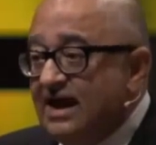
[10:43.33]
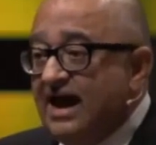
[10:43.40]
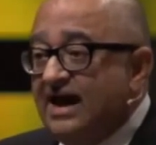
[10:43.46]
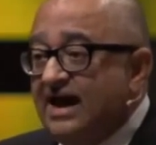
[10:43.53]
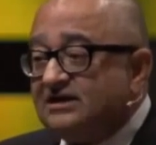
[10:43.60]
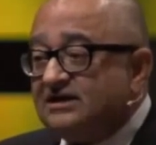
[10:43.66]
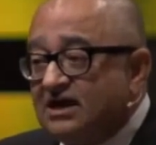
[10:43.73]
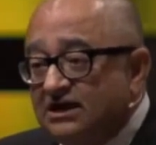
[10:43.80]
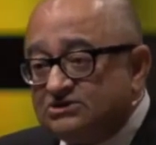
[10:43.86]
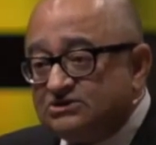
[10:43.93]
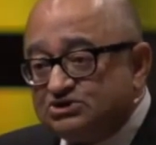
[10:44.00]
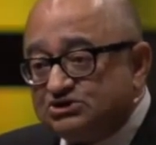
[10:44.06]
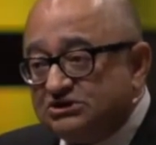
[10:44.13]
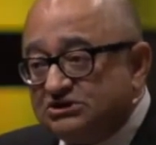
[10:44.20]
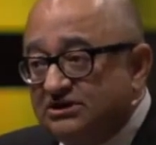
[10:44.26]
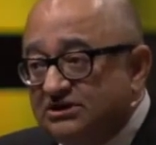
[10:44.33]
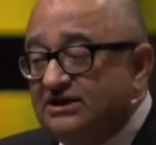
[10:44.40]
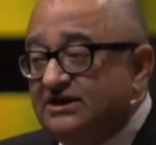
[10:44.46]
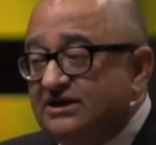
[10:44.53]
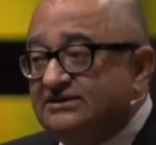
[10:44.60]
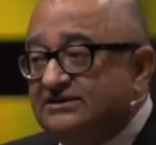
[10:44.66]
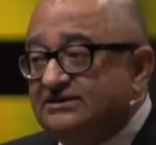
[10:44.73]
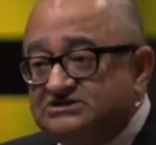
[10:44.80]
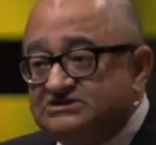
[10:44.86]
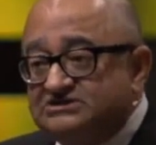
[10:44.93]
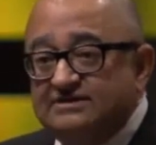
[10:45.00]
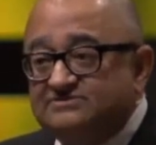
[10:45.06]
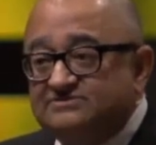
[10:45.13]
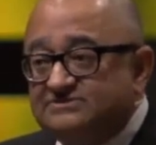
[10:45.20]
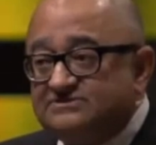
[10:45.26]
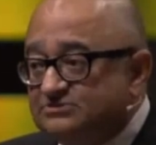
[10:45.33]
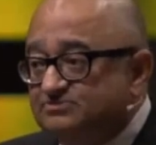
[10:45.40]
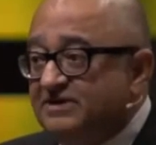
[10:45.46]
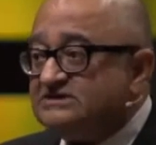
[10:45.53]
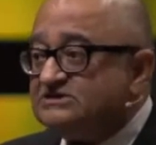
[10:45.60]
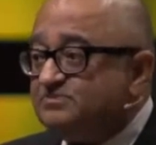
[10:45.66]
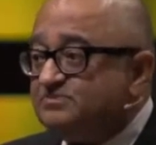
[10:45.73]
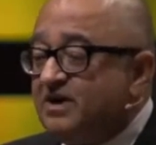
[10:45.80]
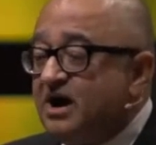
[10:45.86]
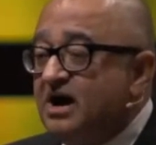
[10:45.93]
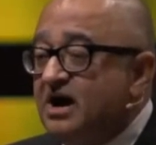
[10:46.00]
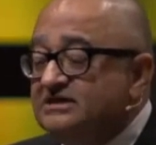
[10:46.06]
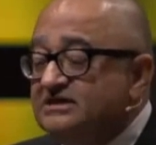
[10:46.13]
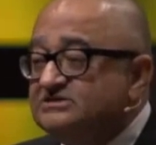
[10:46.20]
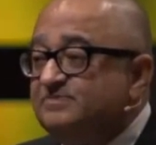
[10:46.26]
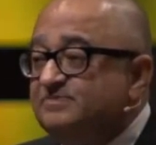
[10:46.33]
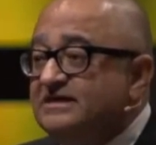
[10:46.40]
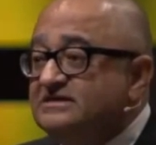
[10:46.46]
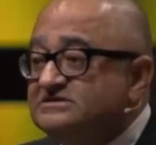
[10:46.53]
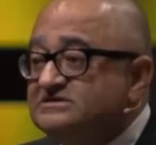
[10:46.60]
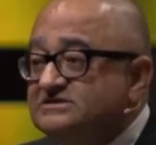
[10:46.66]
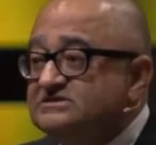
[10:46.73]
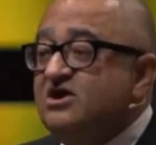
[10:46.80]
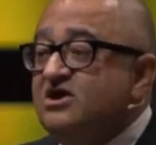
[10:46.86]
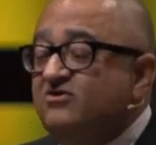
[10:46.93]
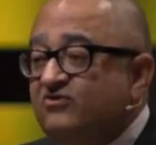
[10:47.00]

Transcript: and a culture that saves its best parking spaces